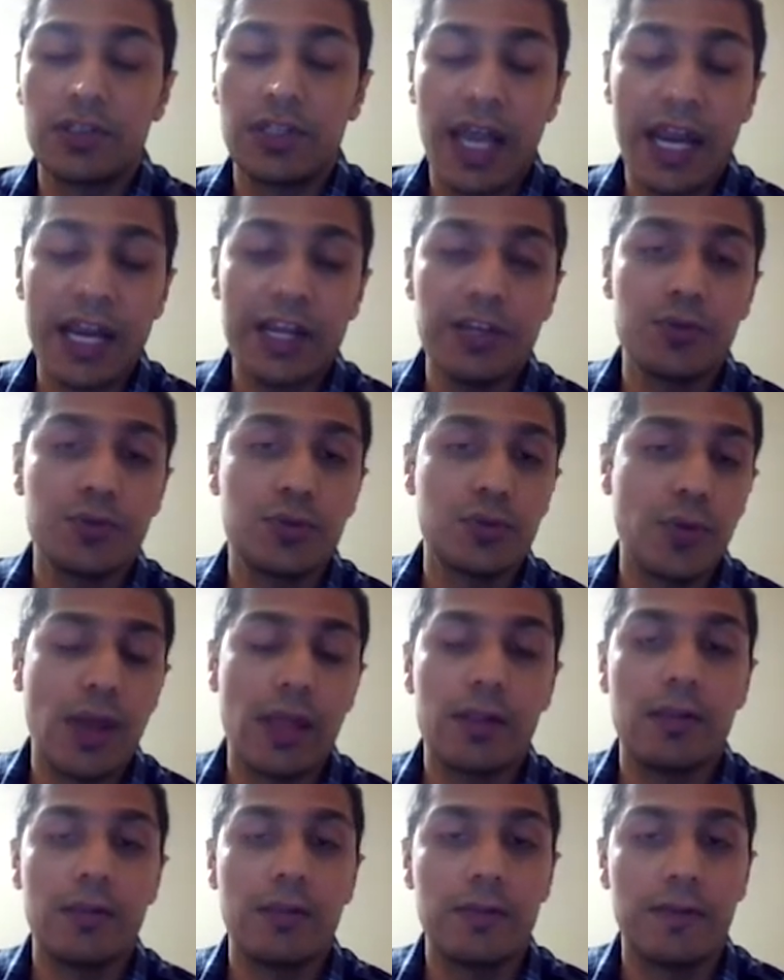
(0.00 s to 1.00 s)
a 9 to
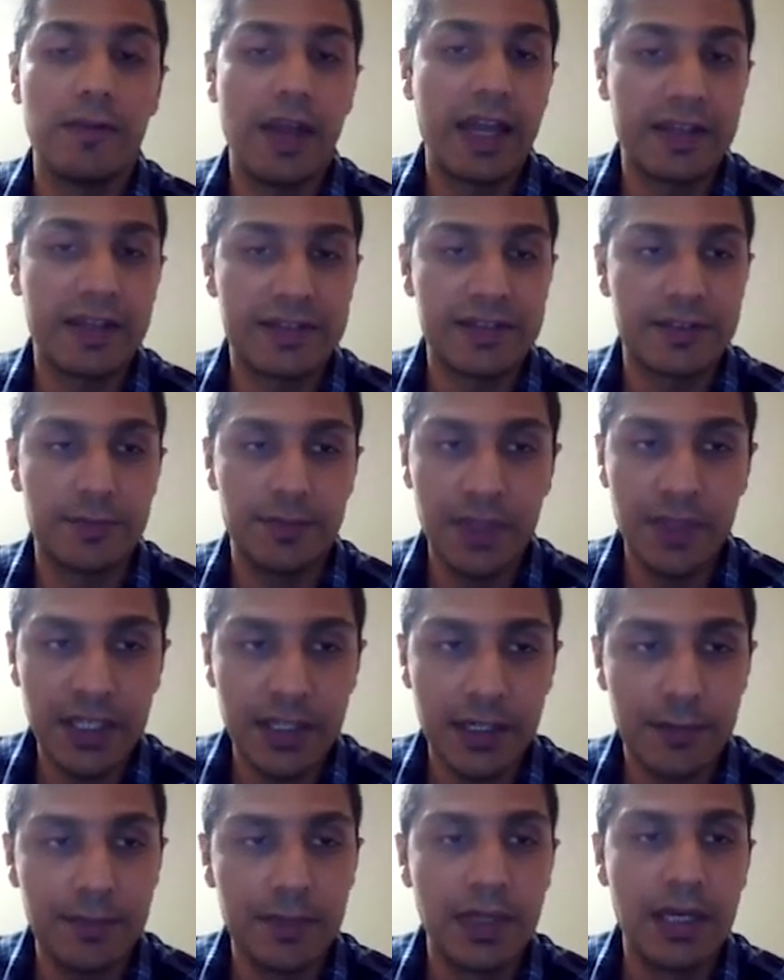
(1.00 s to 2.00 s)
12x
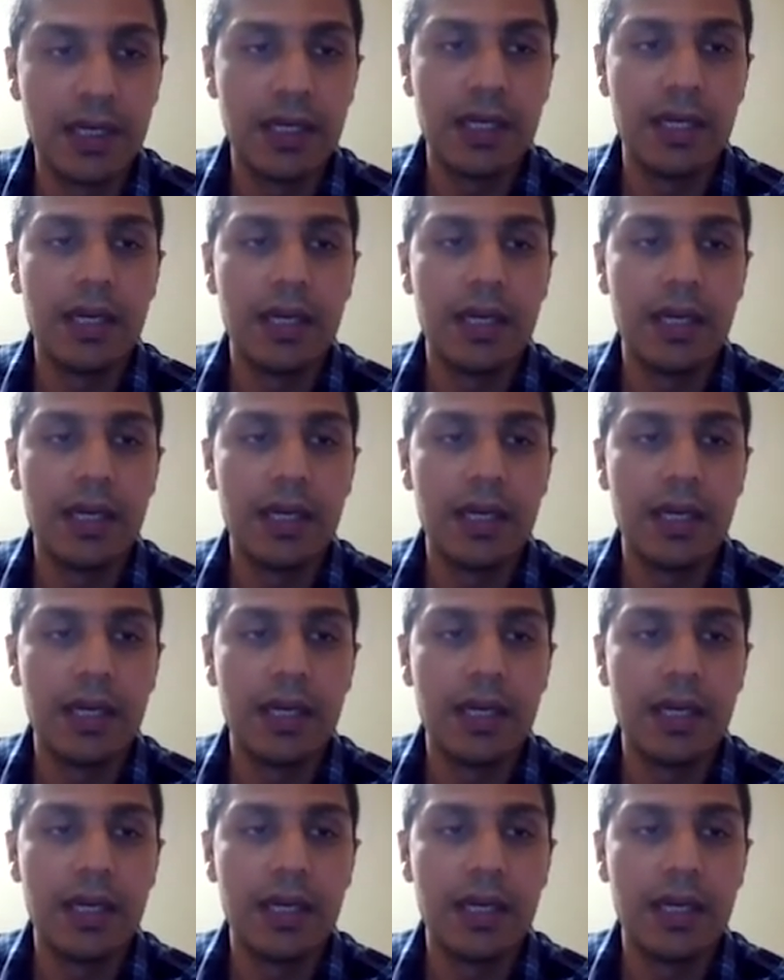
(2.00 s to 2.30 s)
speed up.